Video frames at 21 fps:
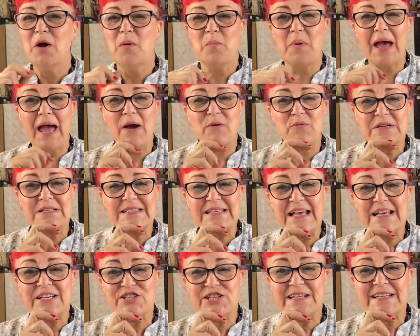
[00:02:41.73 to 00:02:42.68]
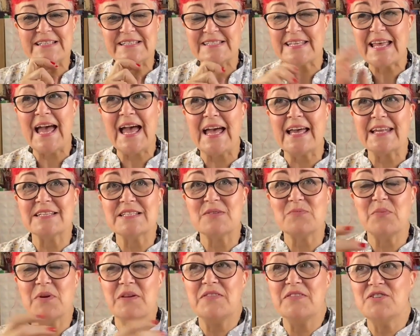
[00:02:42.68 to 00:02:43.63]
But I was actually sat
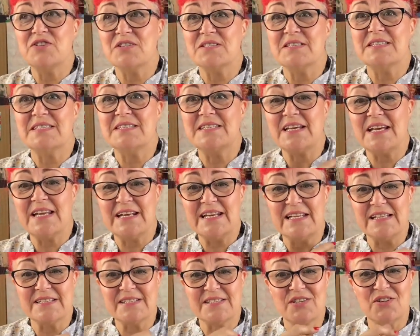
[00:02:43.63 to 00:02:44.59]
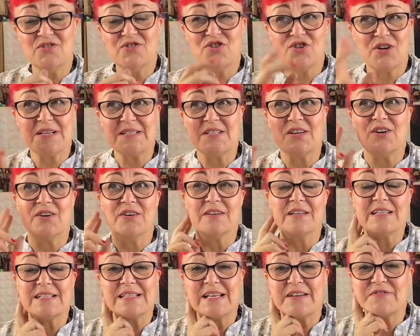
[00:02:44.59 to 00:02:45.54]
with just a little sundress on
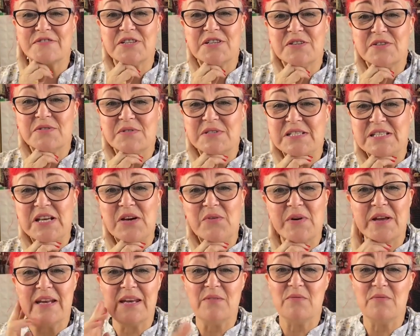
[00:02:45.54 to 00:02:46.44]
this afternoon sewing.